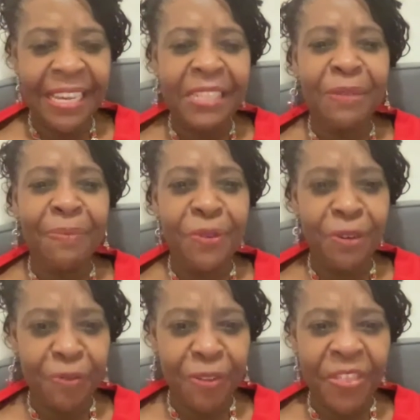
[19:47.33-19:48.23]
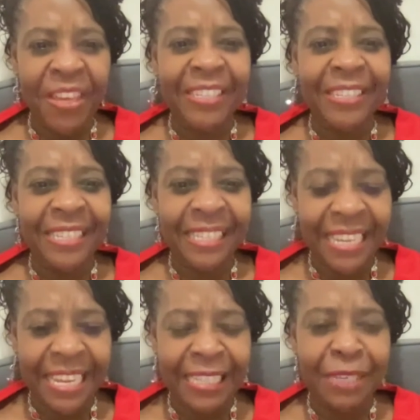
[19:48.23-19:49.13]
It's a beautiful thing to
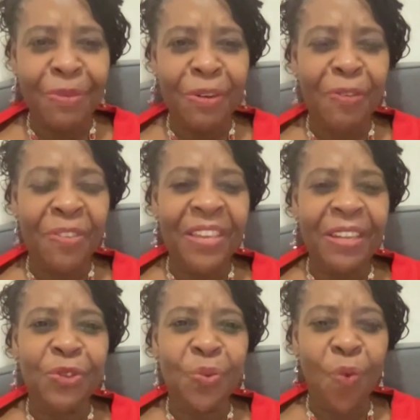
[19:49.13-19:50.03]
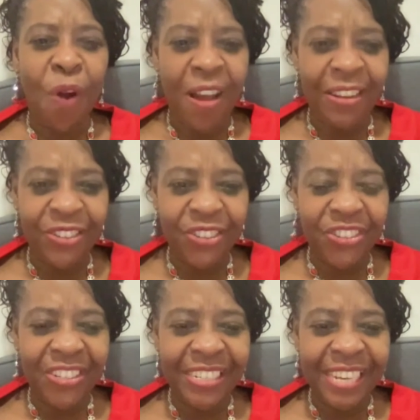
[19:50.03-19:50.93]
see. It's a beautiful thing to
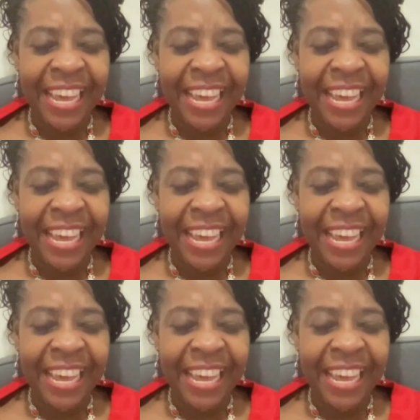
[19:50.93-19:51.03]
watch.